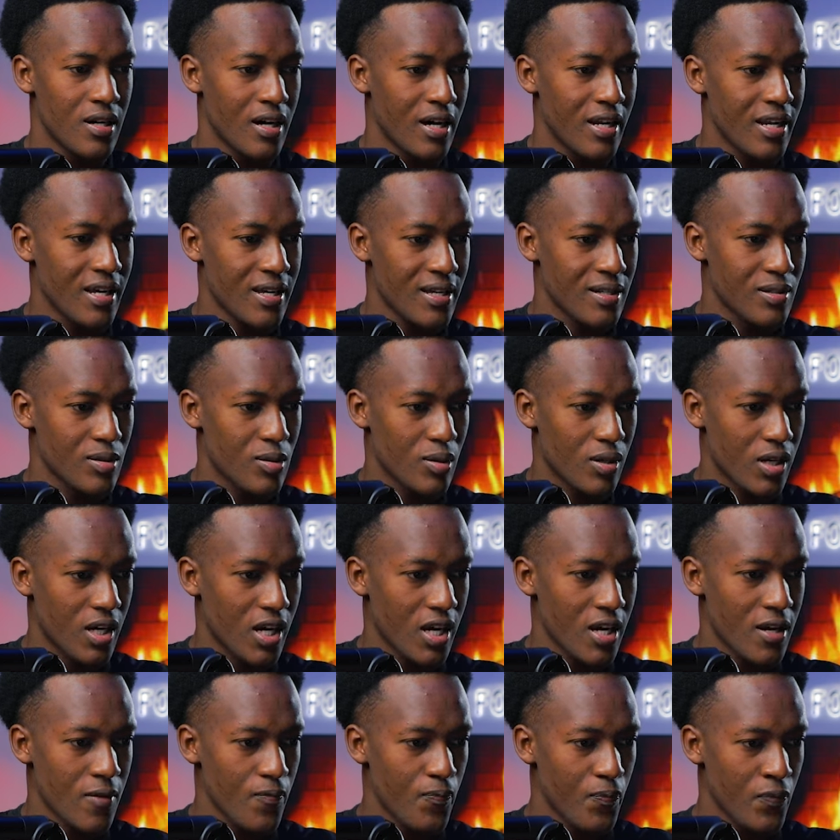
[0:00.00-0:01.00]
That's
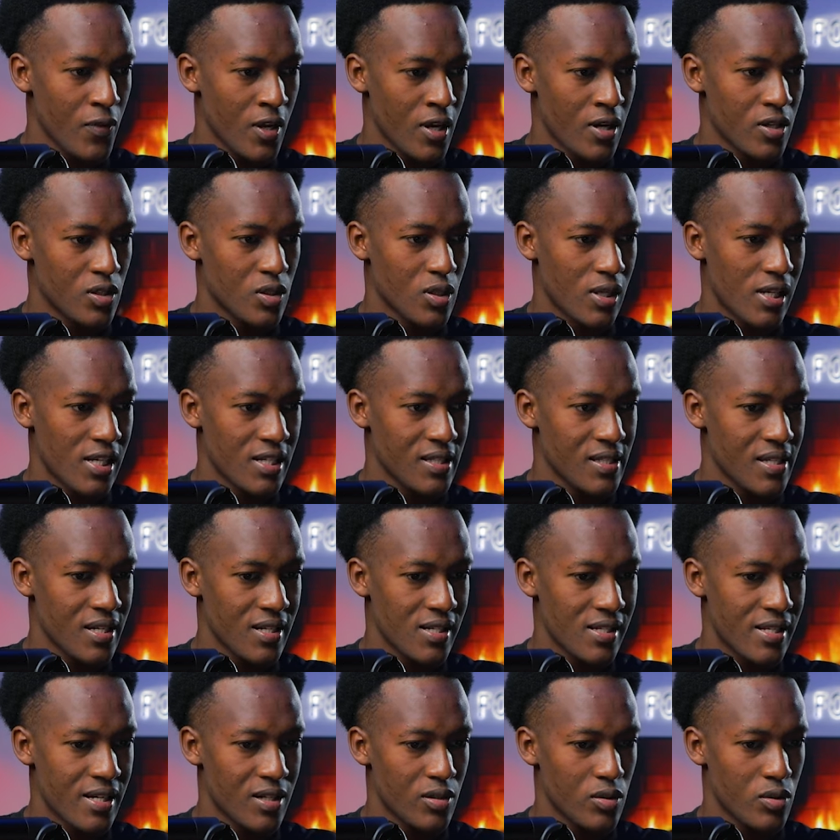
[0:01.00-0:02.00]
okay. So let's
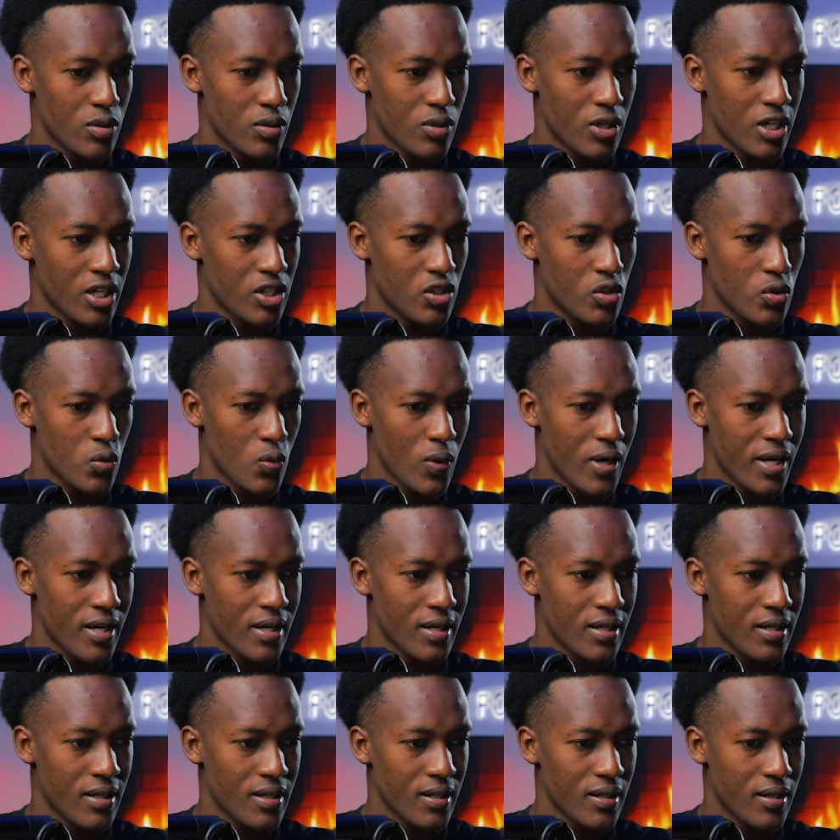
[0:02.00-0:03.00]
scale down to
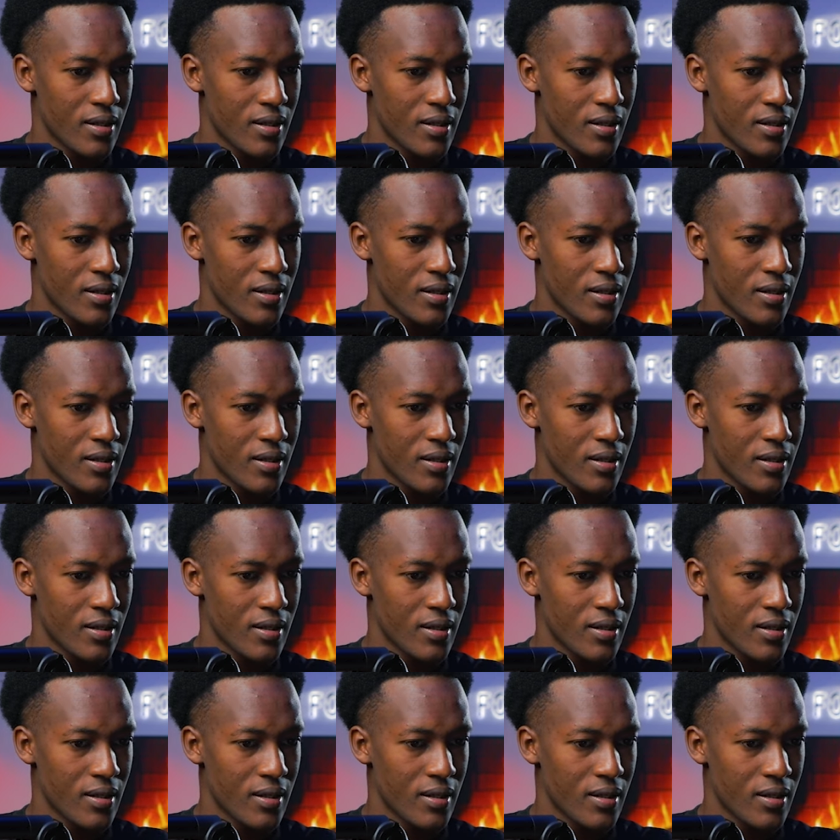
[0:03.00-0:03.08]
H1.